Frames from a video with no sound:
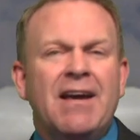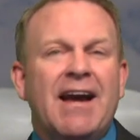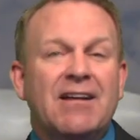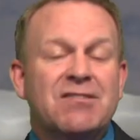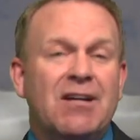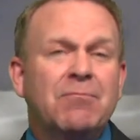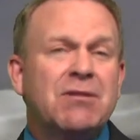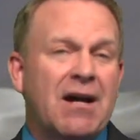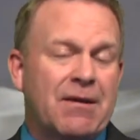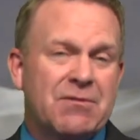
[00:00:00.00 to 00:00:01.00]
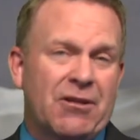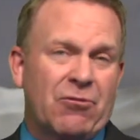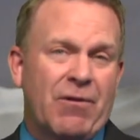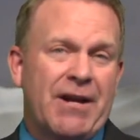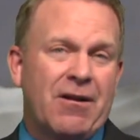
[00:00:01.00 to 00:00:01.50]
And sometimes on the
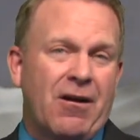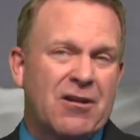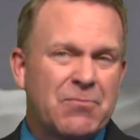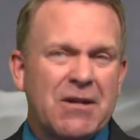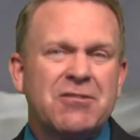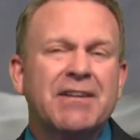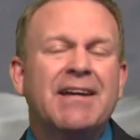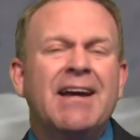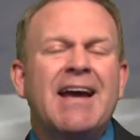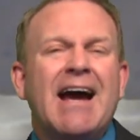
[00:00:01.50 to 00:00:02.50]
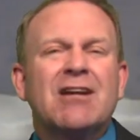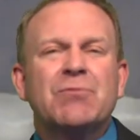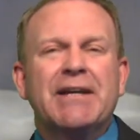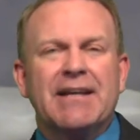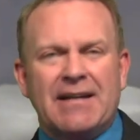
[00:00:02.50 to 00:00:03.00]
radar, especially as we
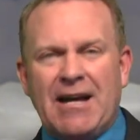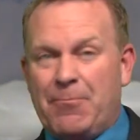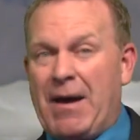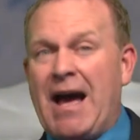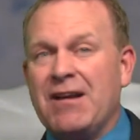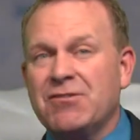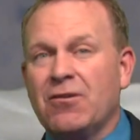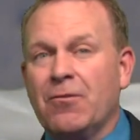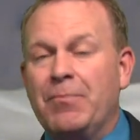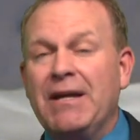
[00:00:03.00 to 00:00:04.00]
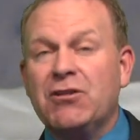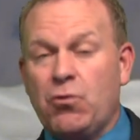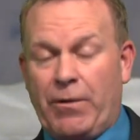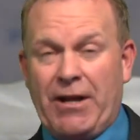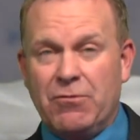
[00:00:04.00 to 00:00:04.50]
get kind of past our peak
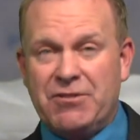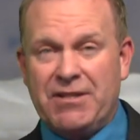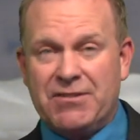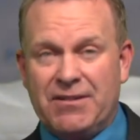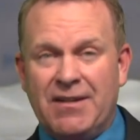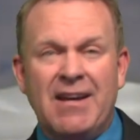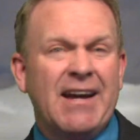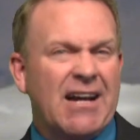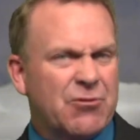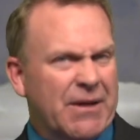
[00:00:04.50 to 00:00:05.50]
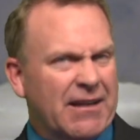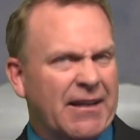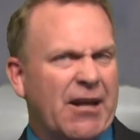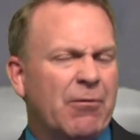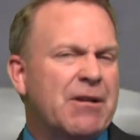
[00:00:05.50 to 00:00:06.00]
tornado season, as we get
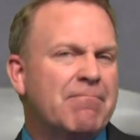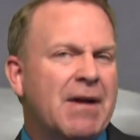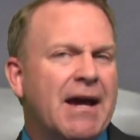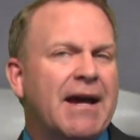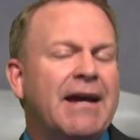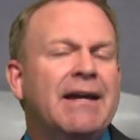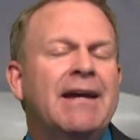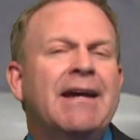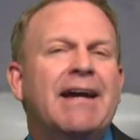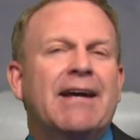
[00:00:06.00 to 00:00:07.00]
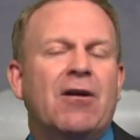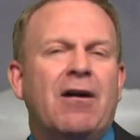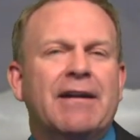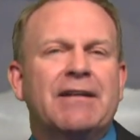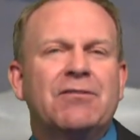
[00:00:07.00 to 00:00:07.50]
later into May and
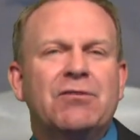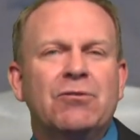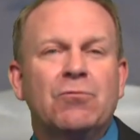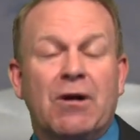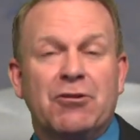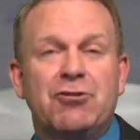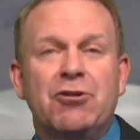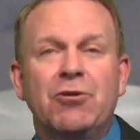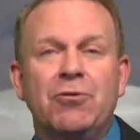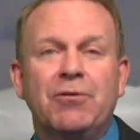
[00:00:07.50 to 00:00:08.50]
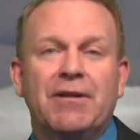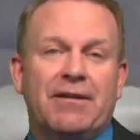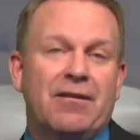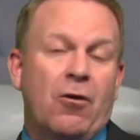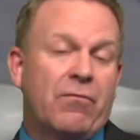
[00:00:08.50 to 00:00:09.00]
on into June
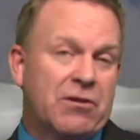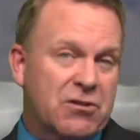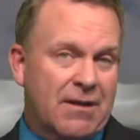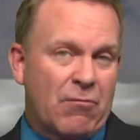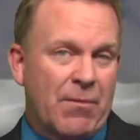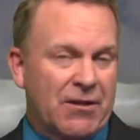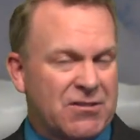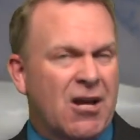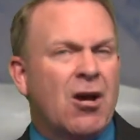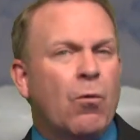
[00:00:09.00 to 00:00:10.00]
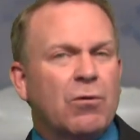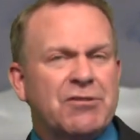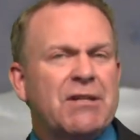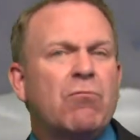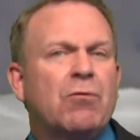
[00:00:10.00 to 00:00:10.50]
and over the summer months, we'll
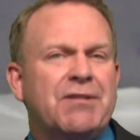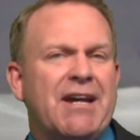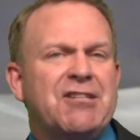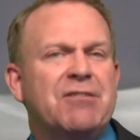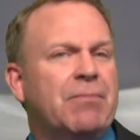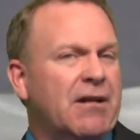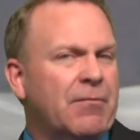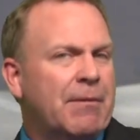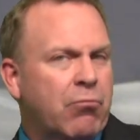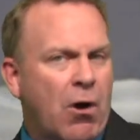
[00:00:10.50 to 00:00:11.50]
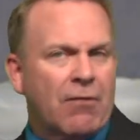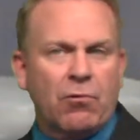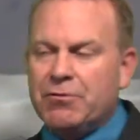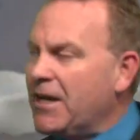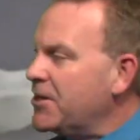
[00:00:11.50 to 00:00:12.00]
see rotation, but it'll be broad
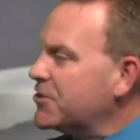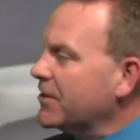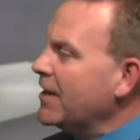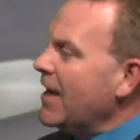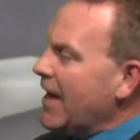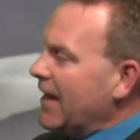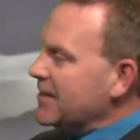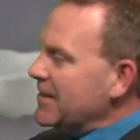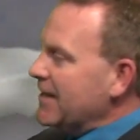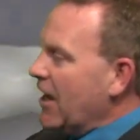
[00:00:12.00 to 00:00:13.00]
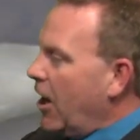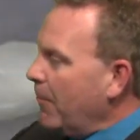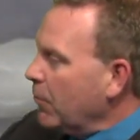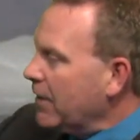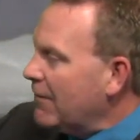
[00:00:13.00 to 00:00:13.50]
rotation, and it's in the
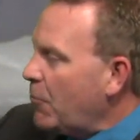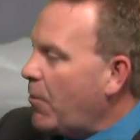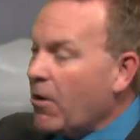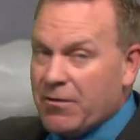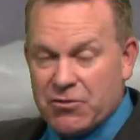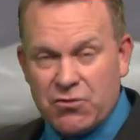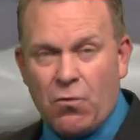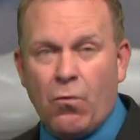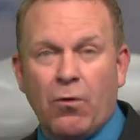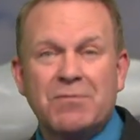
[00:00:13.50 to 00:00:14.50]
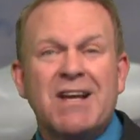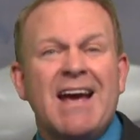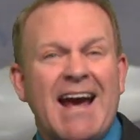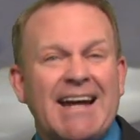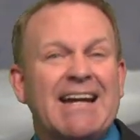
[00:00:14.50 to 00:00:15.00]
upper level part of the storms,
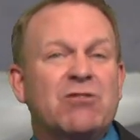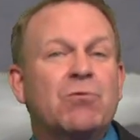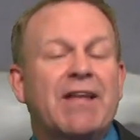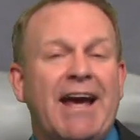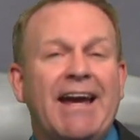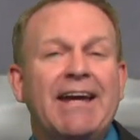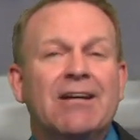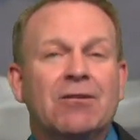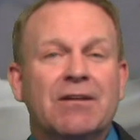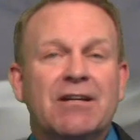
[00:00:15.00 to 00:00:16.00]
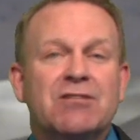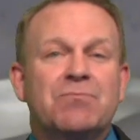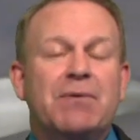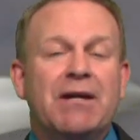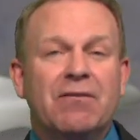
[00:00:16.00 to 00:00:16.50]
and that's where the hail is
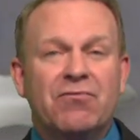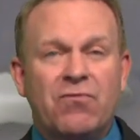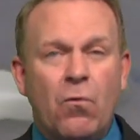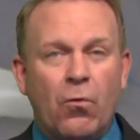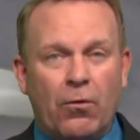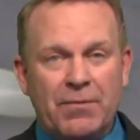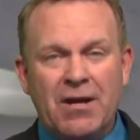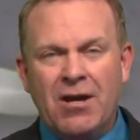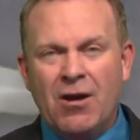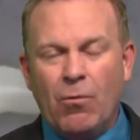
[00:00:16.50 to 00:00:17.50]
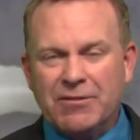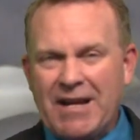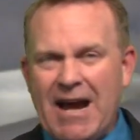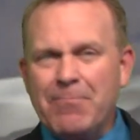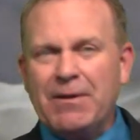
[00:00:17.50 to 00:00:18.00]
being formed. What's
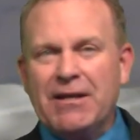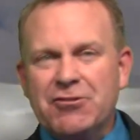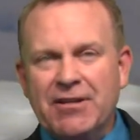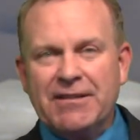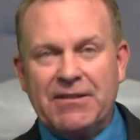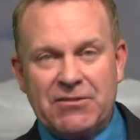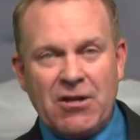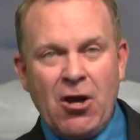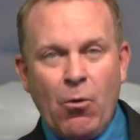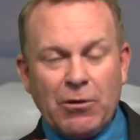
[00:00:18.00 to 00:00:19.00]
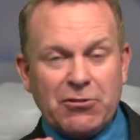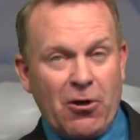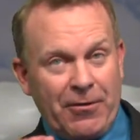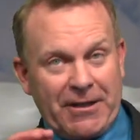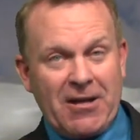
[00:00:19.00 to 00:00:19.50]
happening is you get this, what's
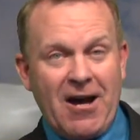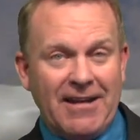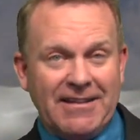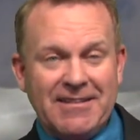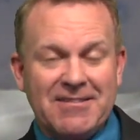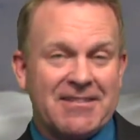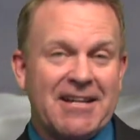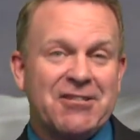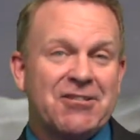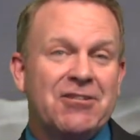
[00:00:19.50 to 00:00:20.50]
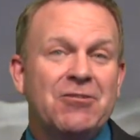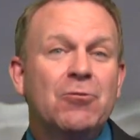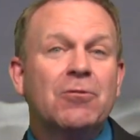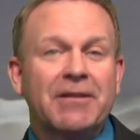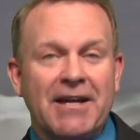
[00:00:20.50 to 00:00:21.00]
called a condensation
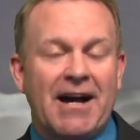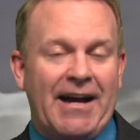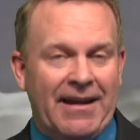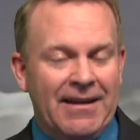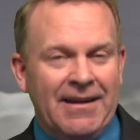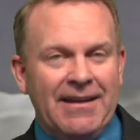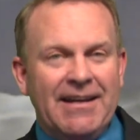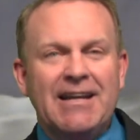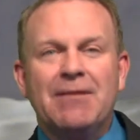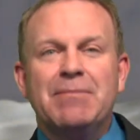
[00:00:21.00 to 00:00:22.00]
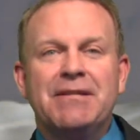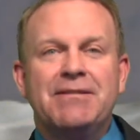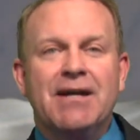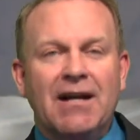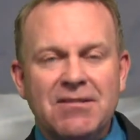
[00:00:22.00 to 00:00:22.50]
nuclei. It can be
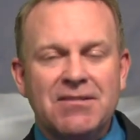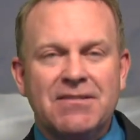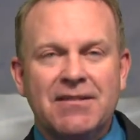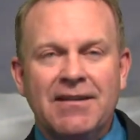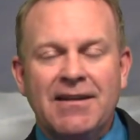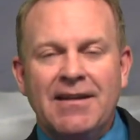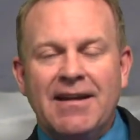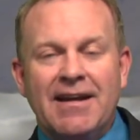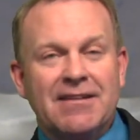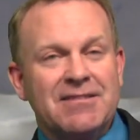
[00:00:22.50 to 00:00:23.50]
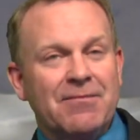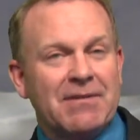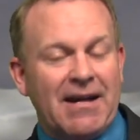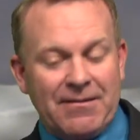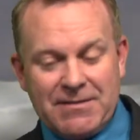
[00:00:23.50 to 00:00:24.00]
dust, and
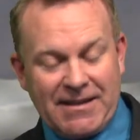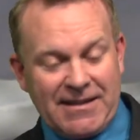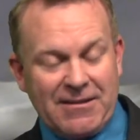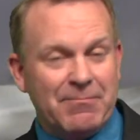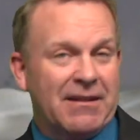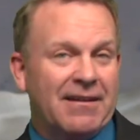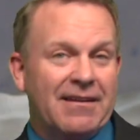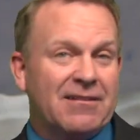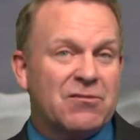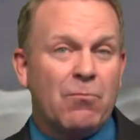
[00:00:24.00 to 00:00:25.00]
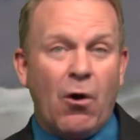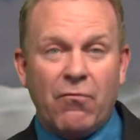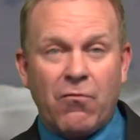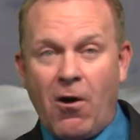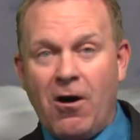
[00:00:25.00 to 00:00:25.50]
sometimes it can be like small
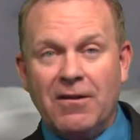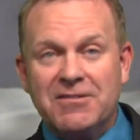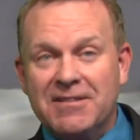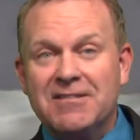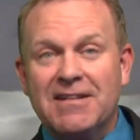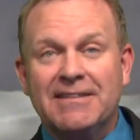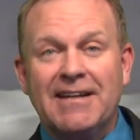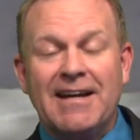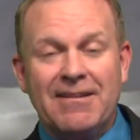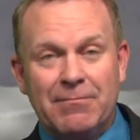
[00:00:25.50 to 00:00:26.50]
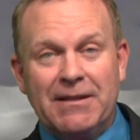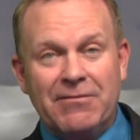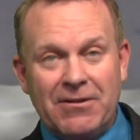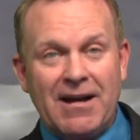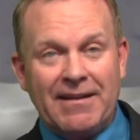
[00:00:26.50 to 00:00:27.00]
frogs, things like that. And believe
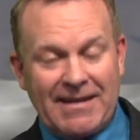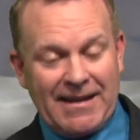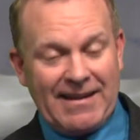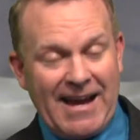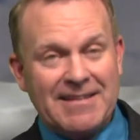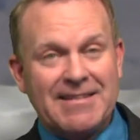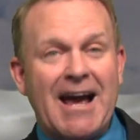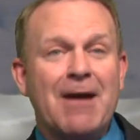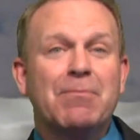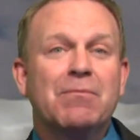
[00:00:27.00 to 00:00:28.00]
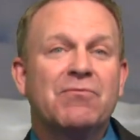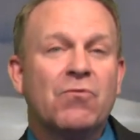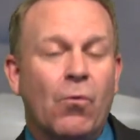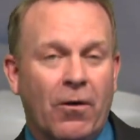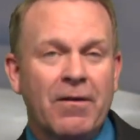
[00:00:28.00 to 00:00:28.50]
it or not, that has happened
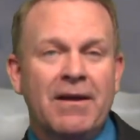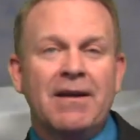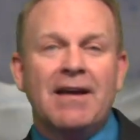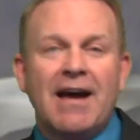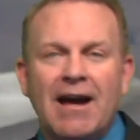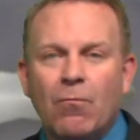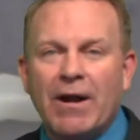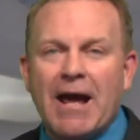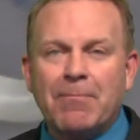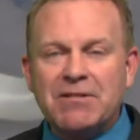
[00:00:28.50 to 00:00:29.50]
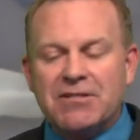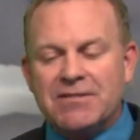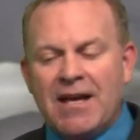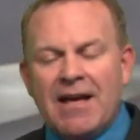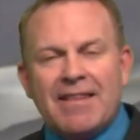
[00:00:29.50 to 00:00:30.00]
before. What happens is
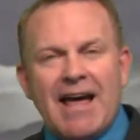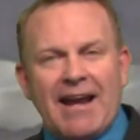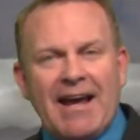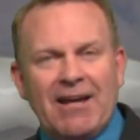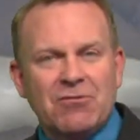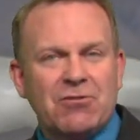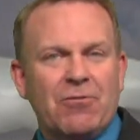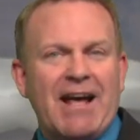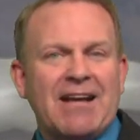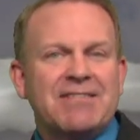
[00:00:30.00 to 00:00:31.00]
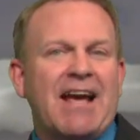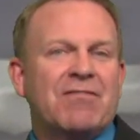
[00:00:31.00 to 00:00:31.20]
that hailstone has to have